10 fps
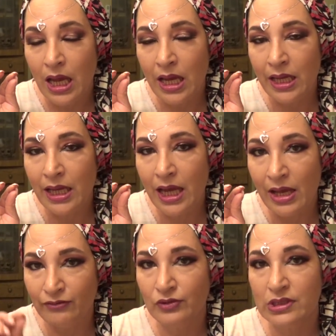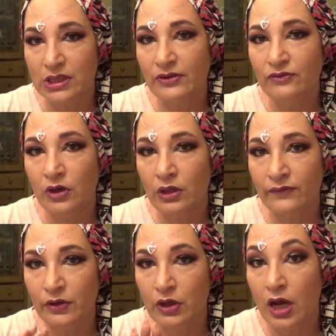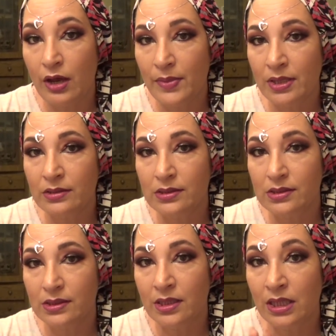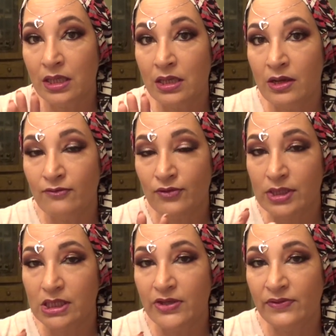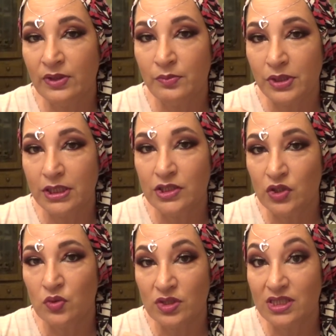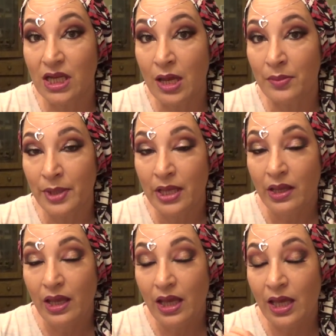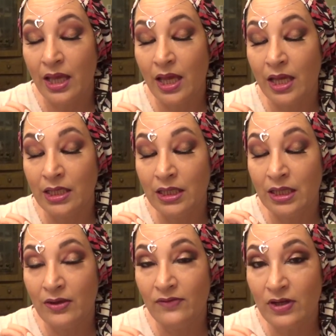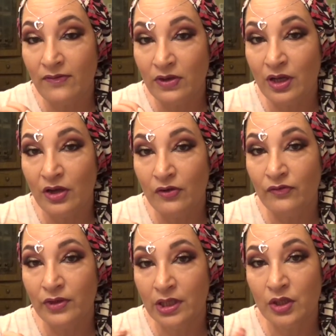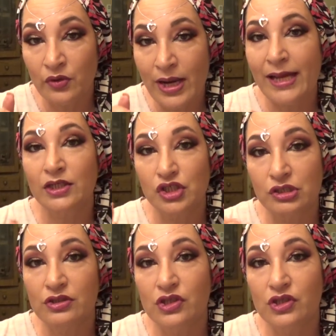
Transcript: I have received all of your comments and I love receiving them. Please don't stop. I, I love, love, love the interaction.